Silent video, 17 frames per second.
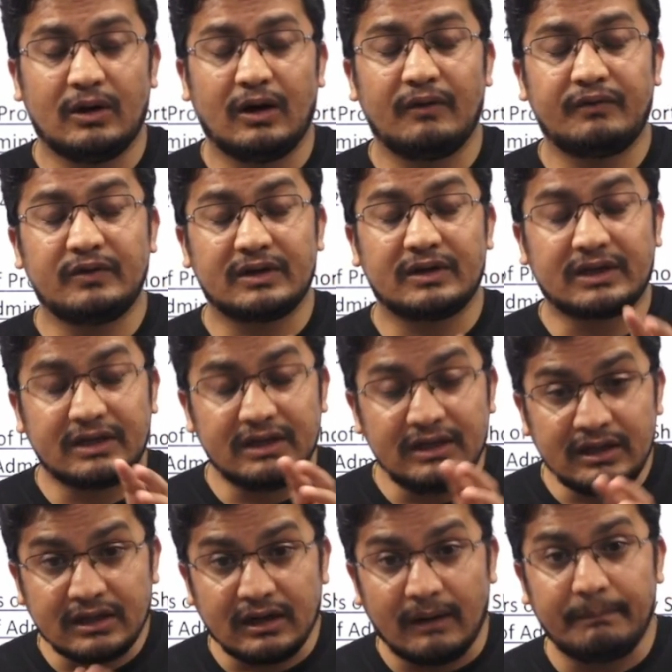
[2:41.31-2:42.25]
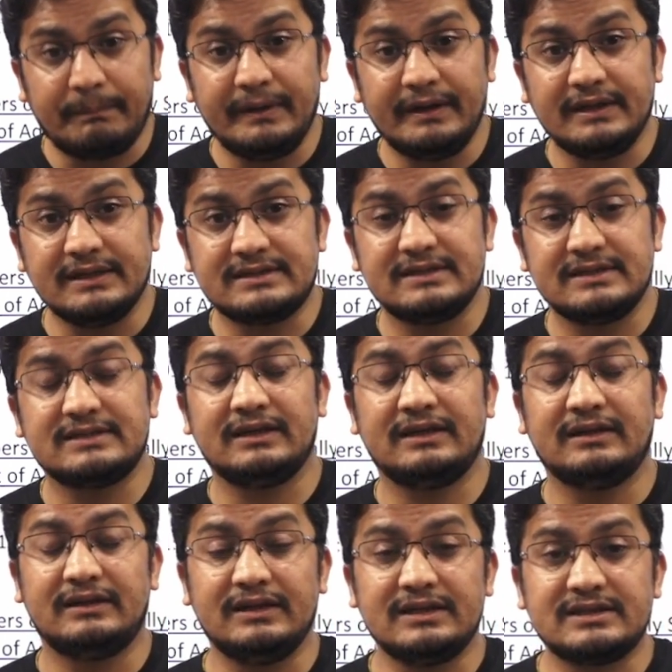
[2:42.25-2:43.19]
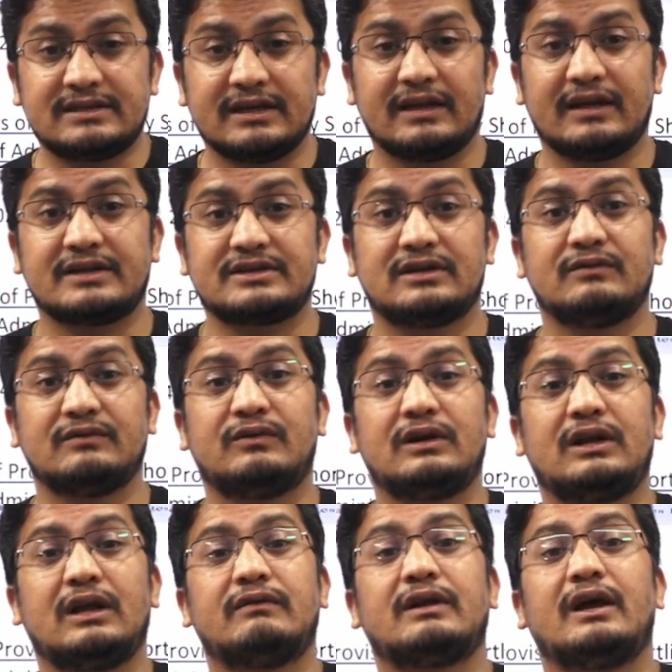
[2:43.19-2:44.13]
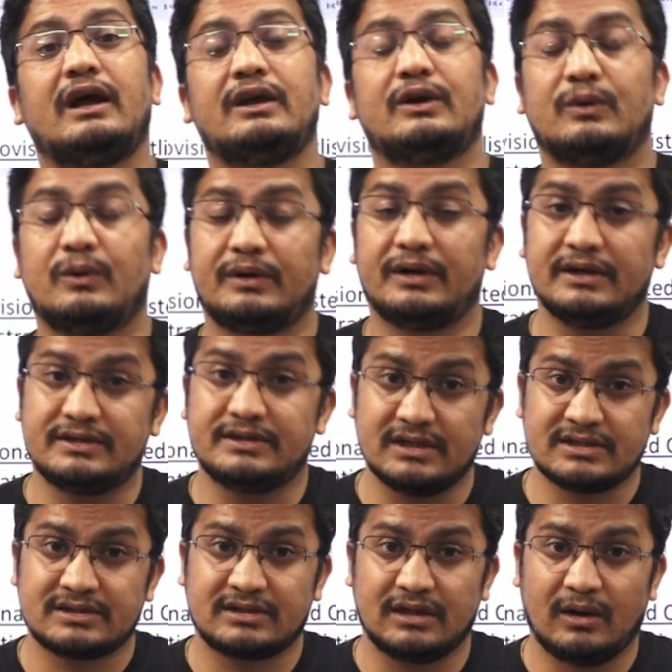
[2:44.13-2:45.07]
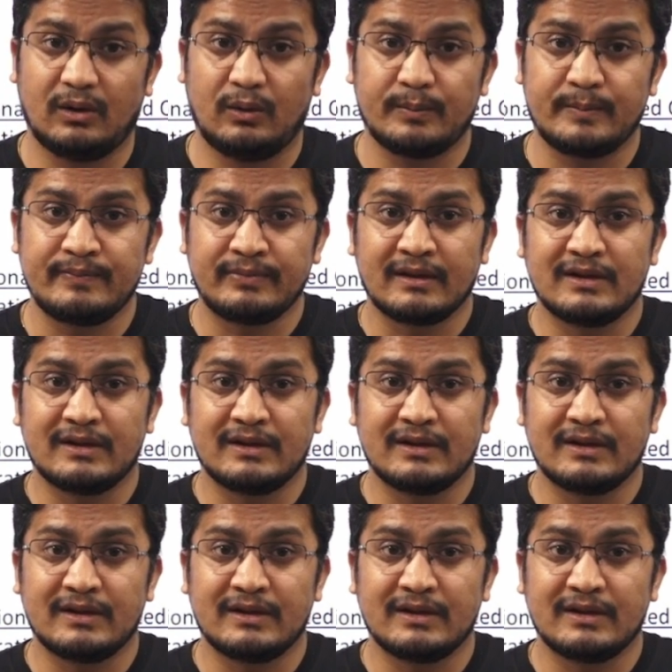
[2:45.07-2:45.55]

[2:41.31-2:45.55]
of your key competencies in this direction, whatever I quoted just now.